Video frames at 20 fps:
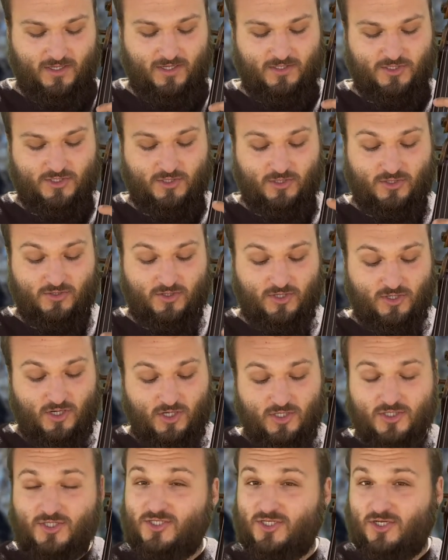So you can
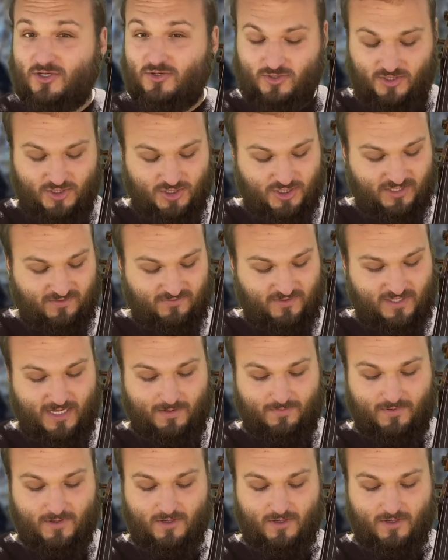also shift up